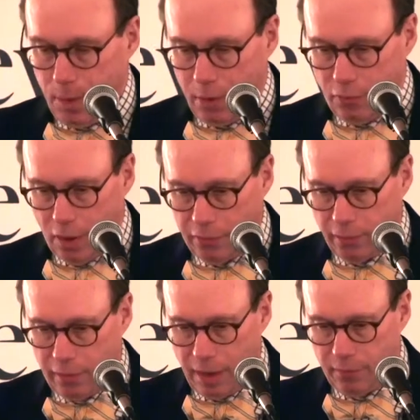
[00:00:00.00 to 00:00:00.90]
just
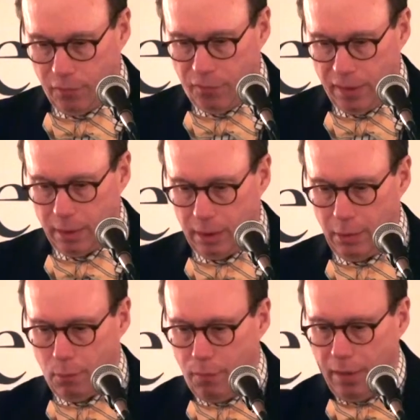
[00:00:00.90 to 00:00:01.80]
as they have definitively
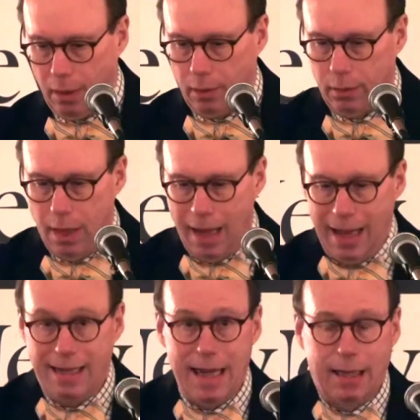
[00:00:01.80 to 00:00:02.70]
revealed a
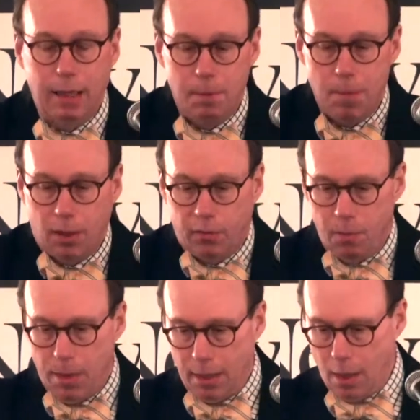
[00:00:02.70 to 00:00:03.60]
deadly mix in
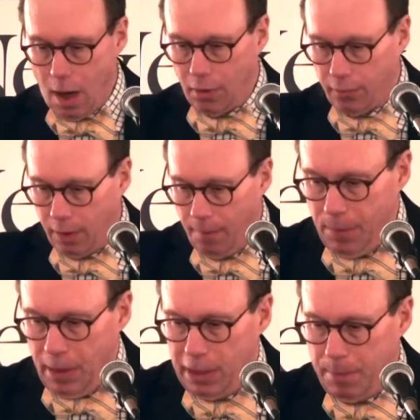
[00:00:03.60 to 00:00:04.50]
Benghazi,
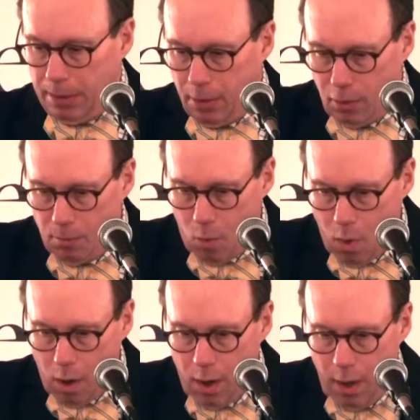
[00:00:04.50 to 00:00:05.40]
to be little
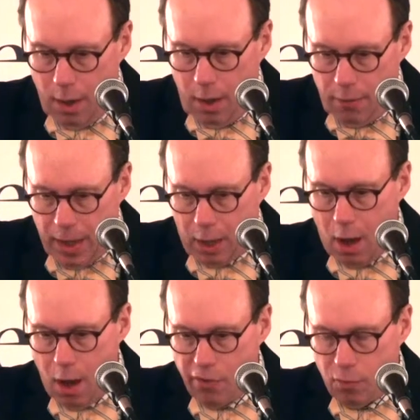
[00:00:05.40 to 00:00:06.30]
more than a
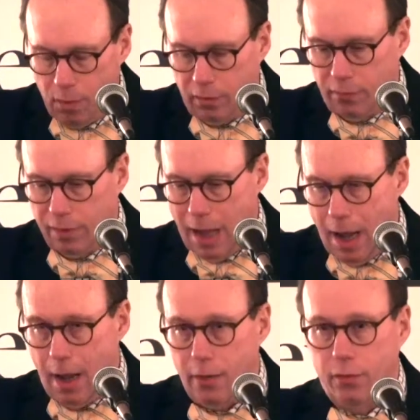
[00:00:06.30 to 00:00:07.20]
congeries of
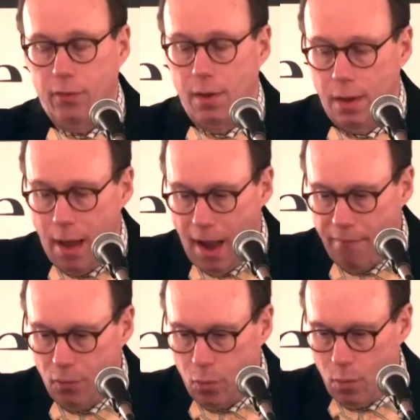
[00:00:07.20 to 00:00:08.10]
lies,
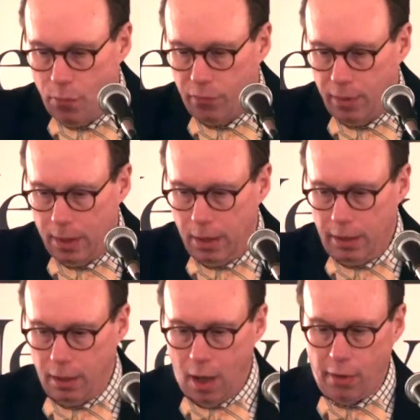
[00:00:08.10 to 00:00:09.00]
half-truths, and
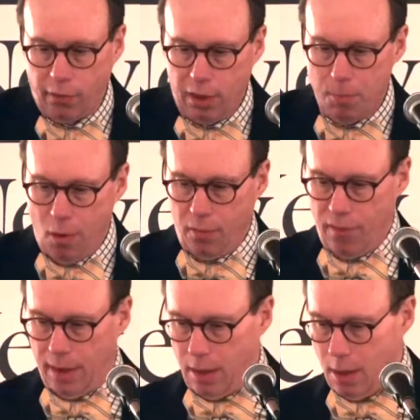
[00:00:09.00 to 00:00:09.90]
ideologically
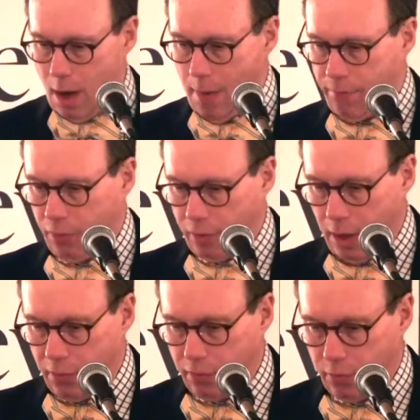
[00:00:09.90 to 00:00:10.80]
motivated
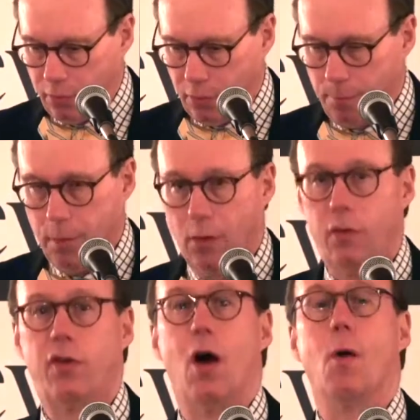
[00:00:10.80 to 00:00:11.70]
obfuscations.
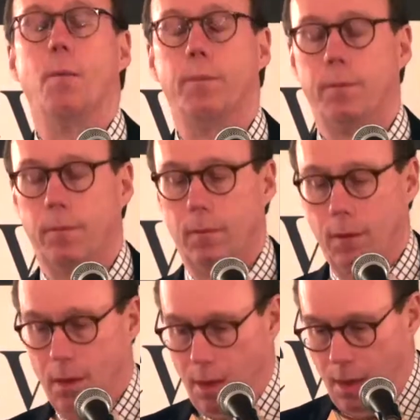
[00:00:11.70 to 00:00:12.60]
So,
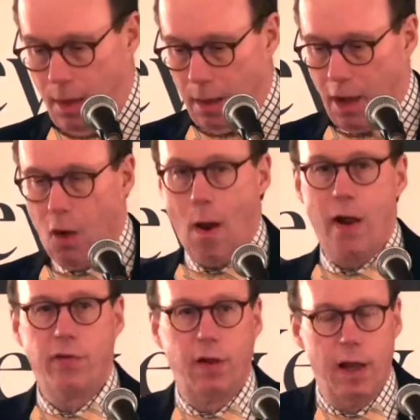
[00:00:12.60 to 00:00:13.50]

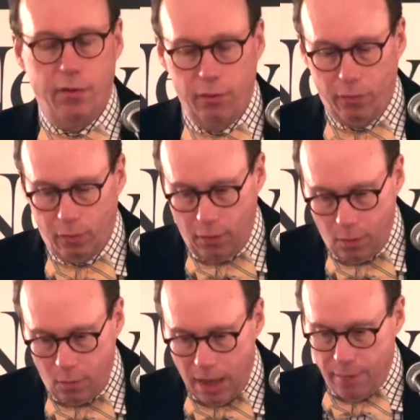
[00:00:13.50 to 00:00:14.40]
Congratulations to
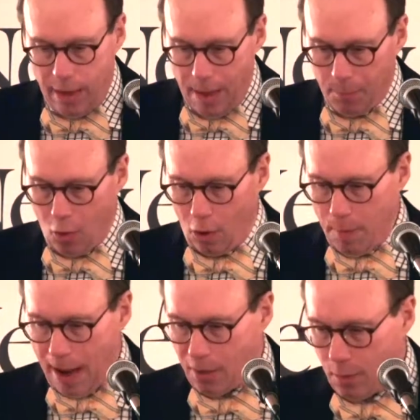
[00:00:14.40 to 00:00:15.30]
you, David M.
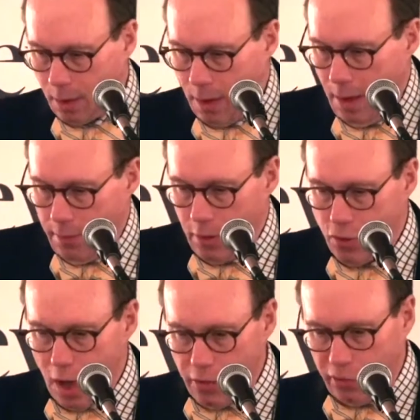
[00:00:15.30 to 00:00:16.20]
Kirkpatrick. The
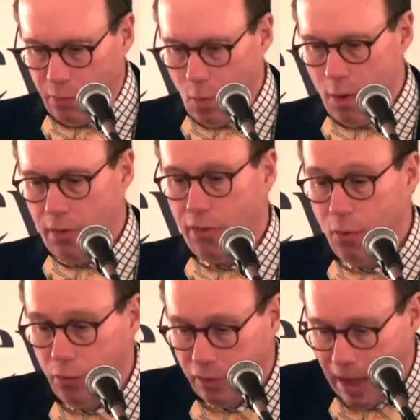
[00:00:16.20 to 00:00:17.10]
judges were
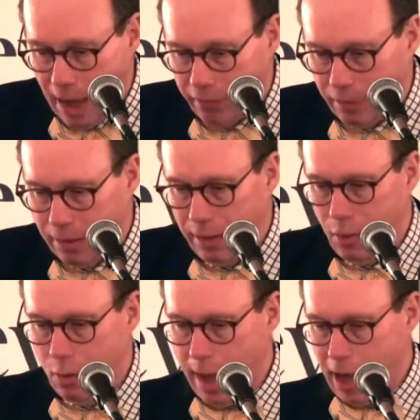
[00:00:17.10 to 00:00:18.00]
enthusiastically
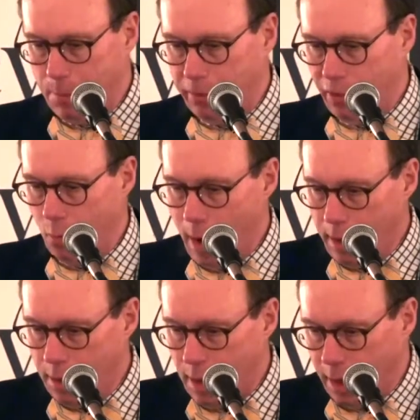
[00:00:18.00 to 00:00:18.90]
unanimous in
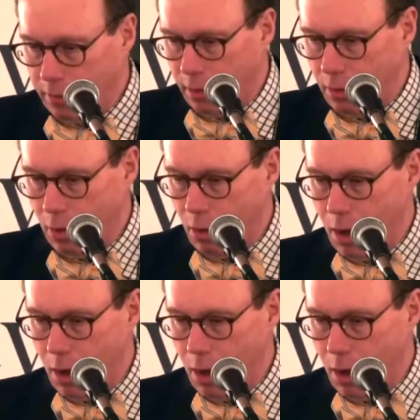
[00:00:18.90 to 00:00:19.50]
recognizing your